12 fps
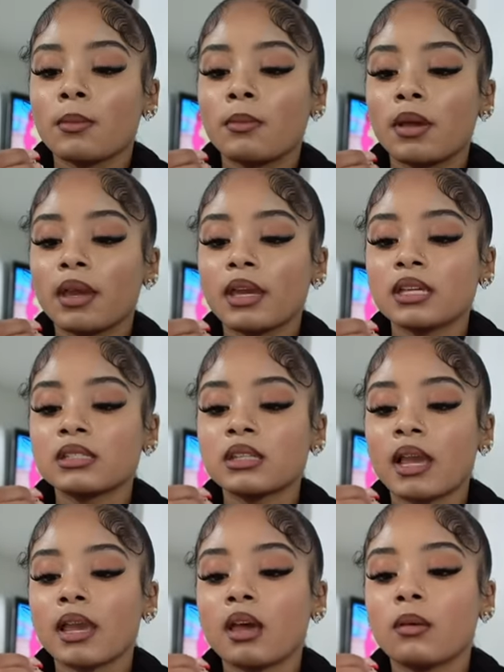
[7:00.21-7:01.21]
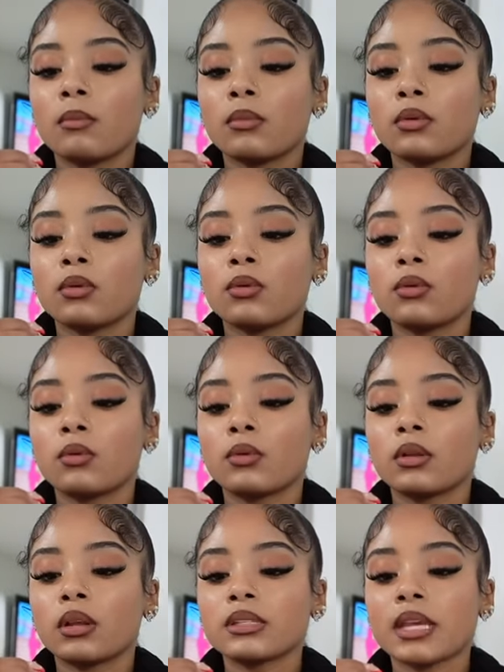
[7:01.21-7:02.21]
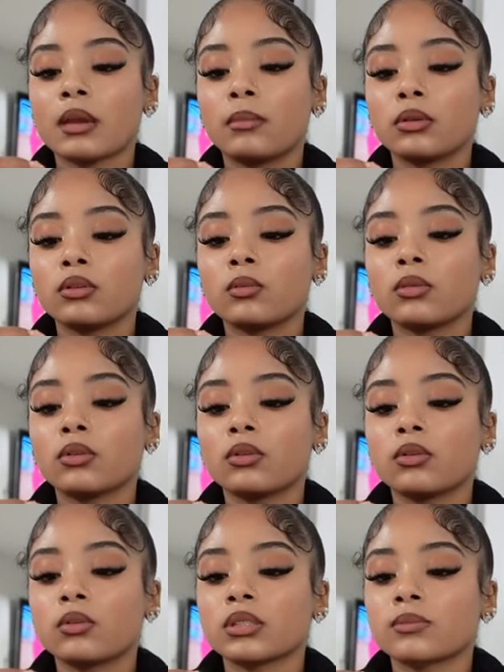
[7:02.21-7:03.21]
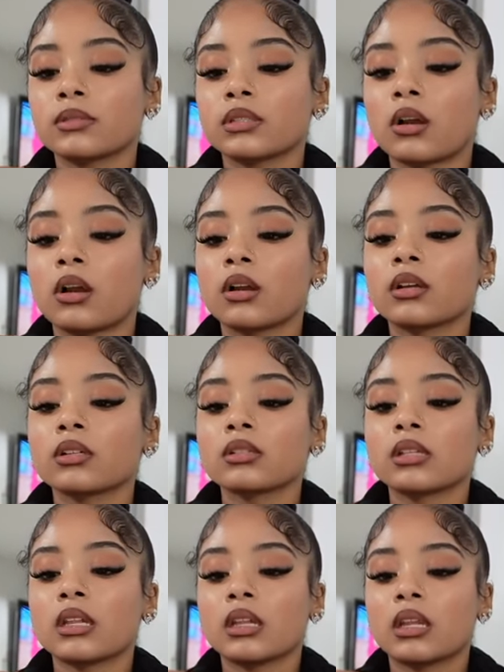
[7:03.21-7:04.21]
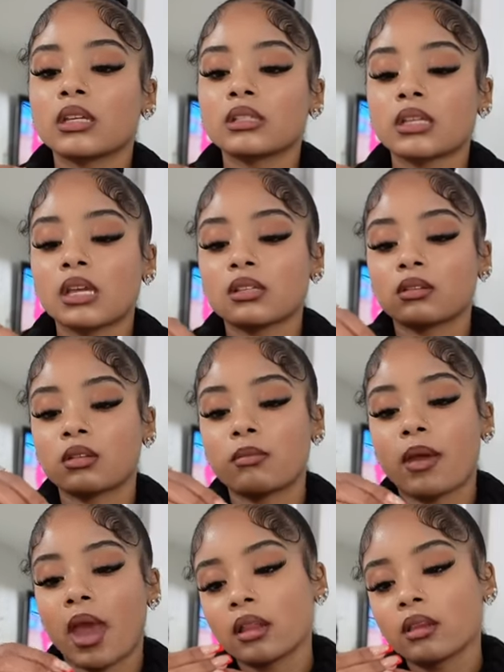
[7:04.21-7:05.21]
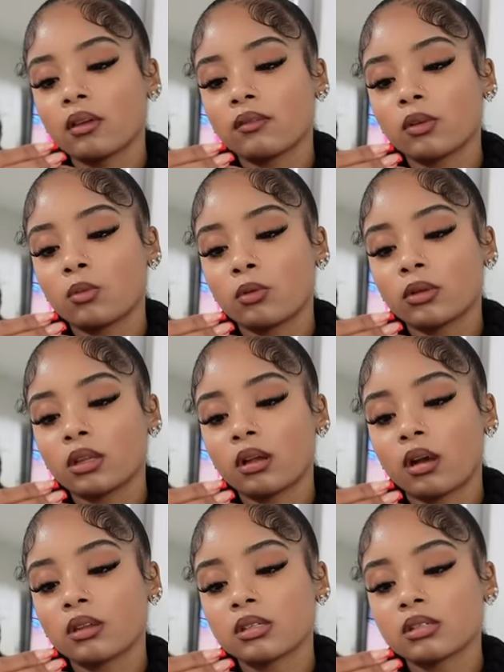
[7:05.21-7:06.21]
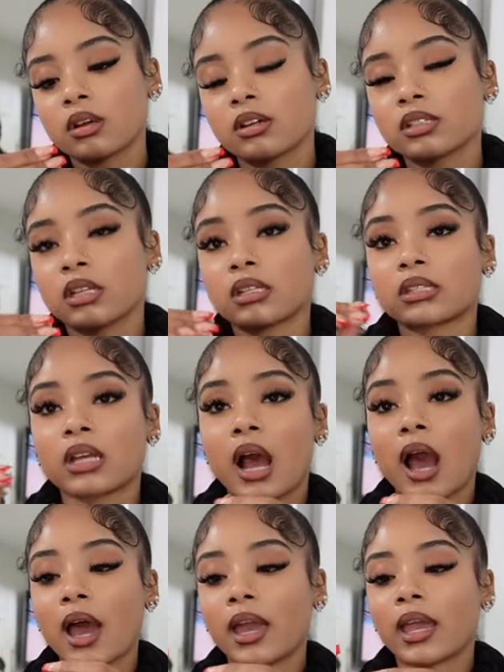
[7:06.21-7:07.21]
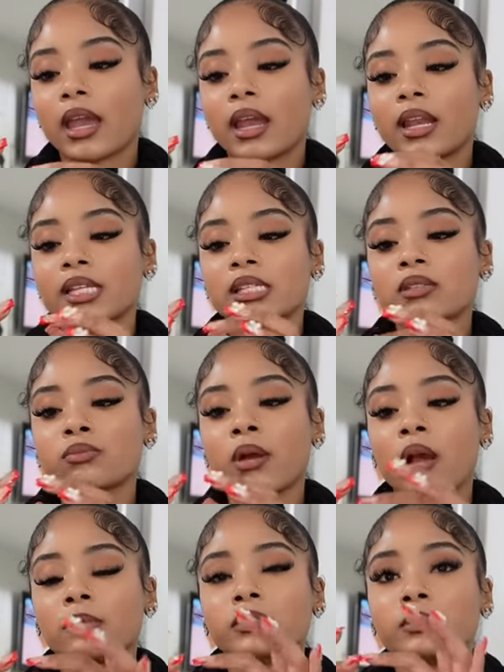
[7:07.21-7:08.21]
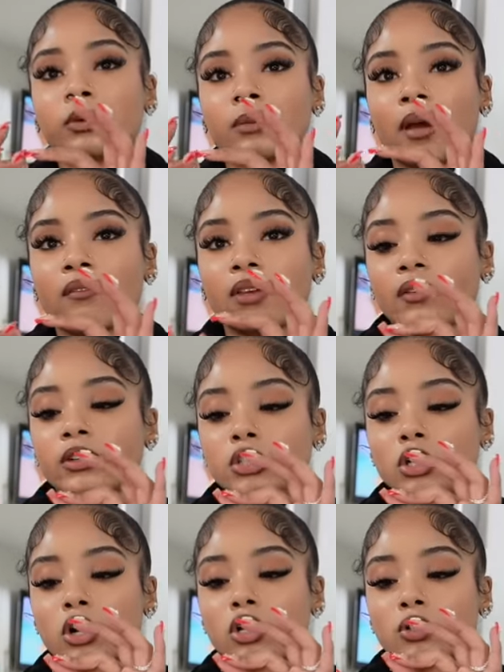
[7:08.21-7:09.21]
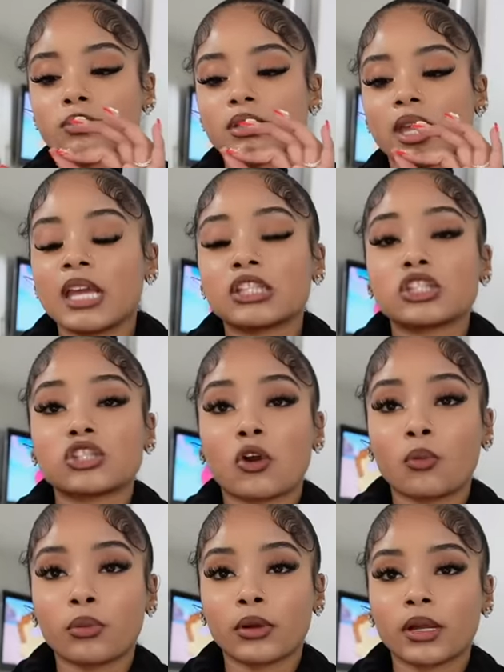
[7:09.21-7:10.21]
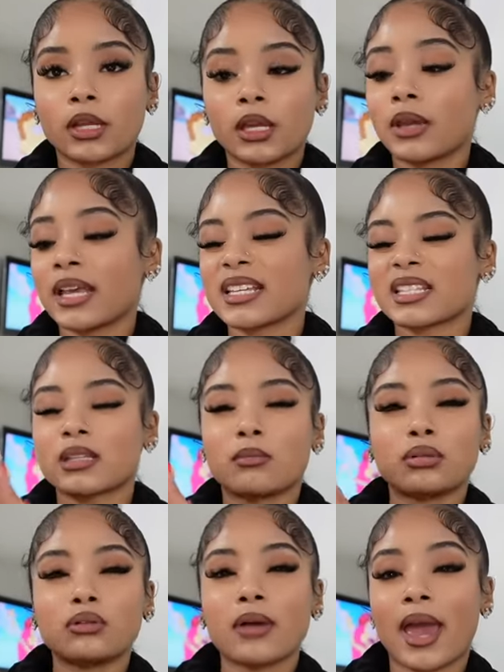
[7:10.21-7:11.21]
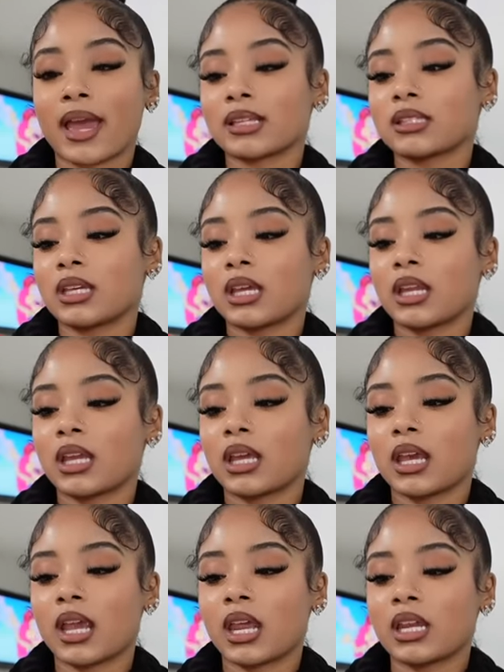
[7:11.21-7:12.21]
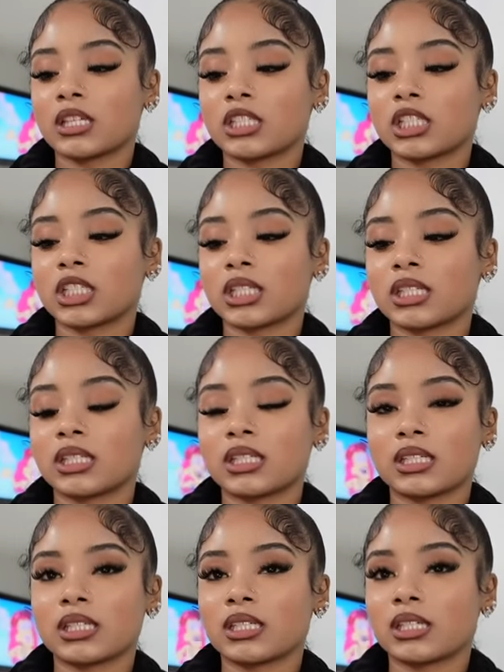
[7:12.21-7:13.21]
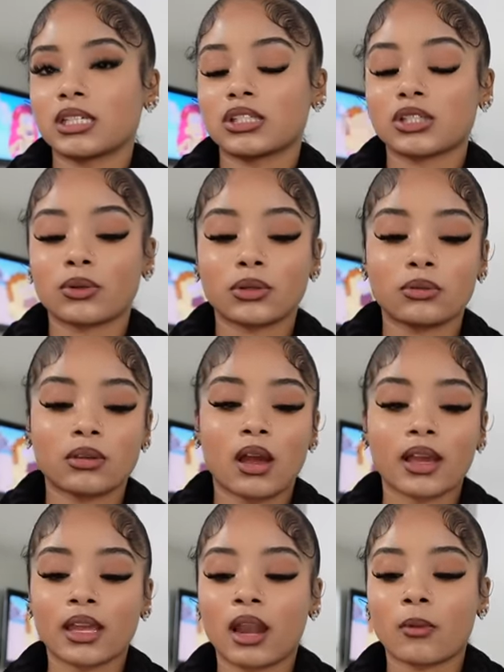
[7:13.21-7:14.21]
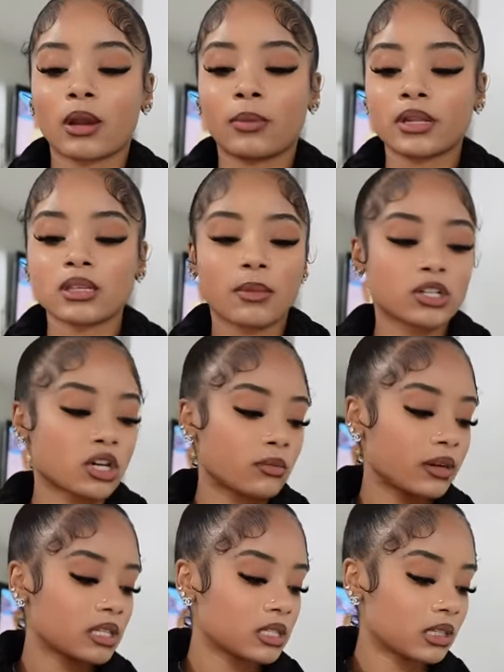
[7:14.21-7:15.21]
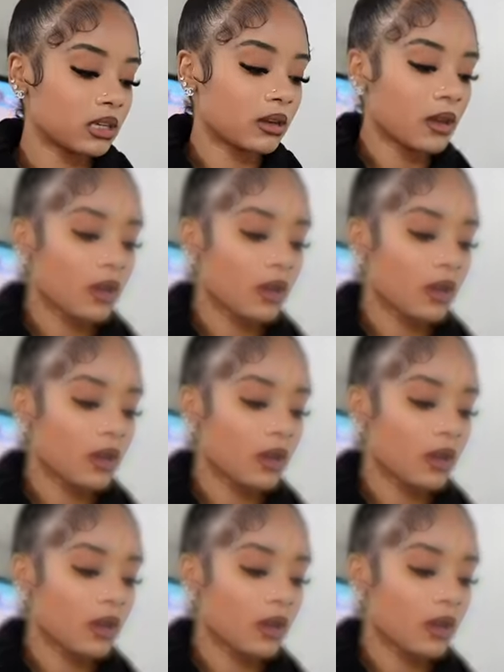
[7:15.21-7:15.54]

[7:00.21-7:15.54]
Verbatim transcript: but it's like a moon it's like a blue moon with some stars and then it says on the back i love you more than all the stars in the sky and this is probably one of my favorite charms like it's so pretty it has like some blue accent in it and it's just it's so cute, y'all. I cannot wait to put this on my charm bracelet.